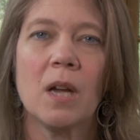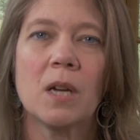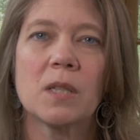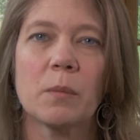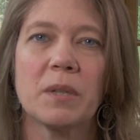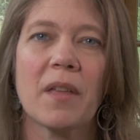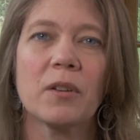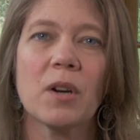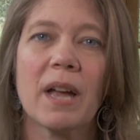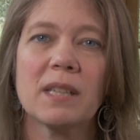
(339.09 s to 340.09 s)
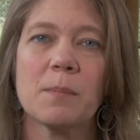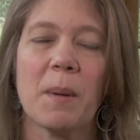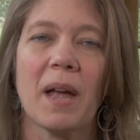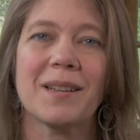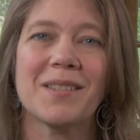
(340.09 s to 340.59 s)
So another
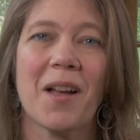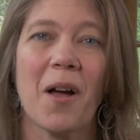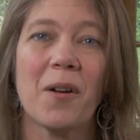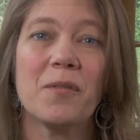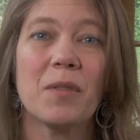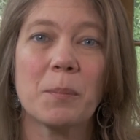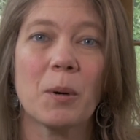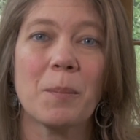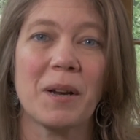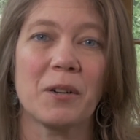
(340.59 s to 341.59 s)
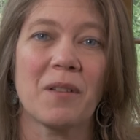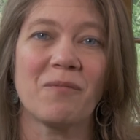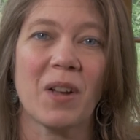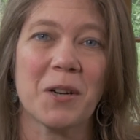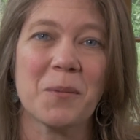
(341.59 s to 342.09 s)
aspect of the prepared
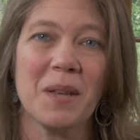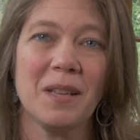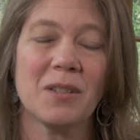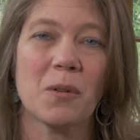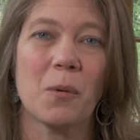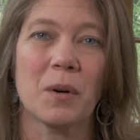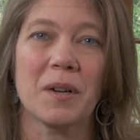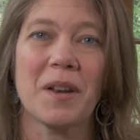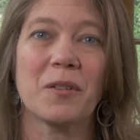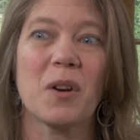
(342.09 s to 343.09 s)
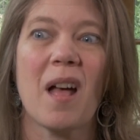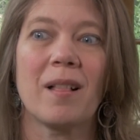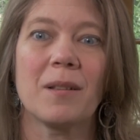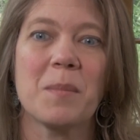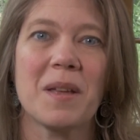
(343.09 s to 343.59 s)
environment, or another
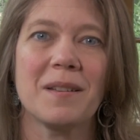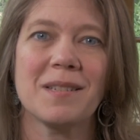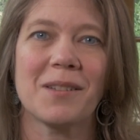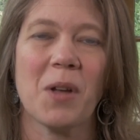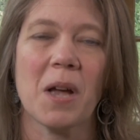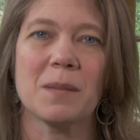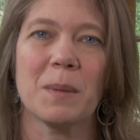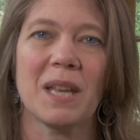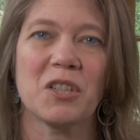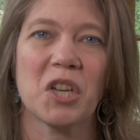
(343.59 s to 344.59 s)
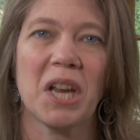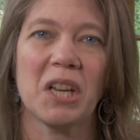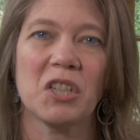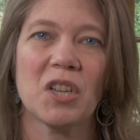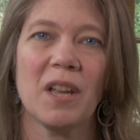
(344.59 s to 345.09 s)
element of cosmic
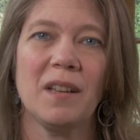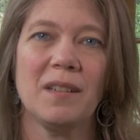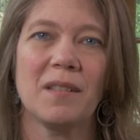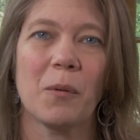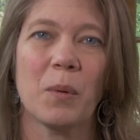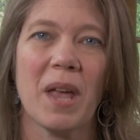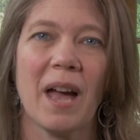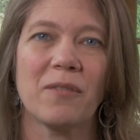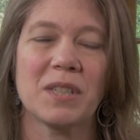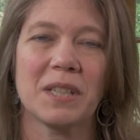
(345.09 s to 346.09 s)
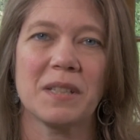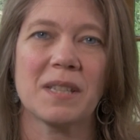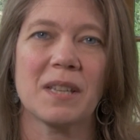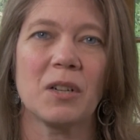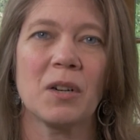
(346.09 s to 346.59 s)
education that we have to
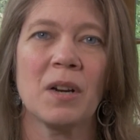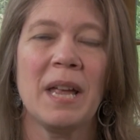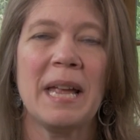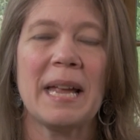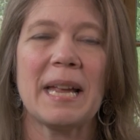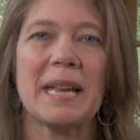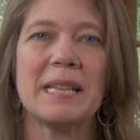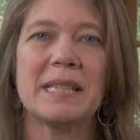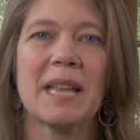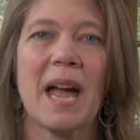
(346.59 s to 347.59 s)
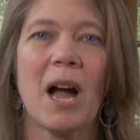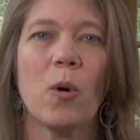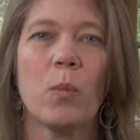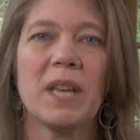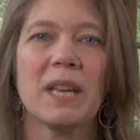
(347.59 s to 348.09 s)
consider, is how
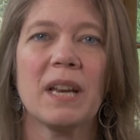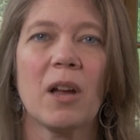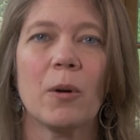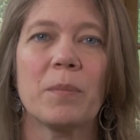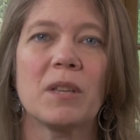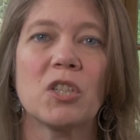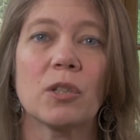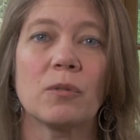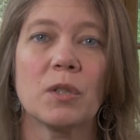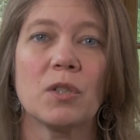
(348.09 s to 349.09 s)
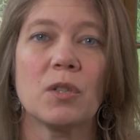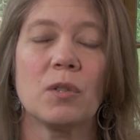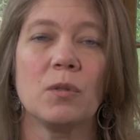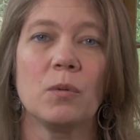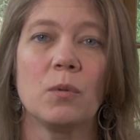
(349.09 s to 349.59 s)
we can help the children
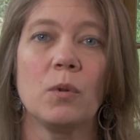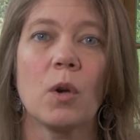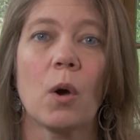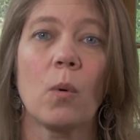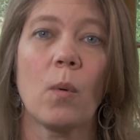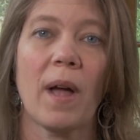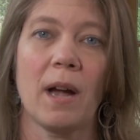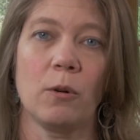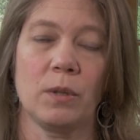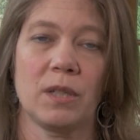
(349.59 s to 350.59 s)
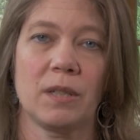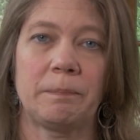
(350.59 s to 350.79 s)
to go out.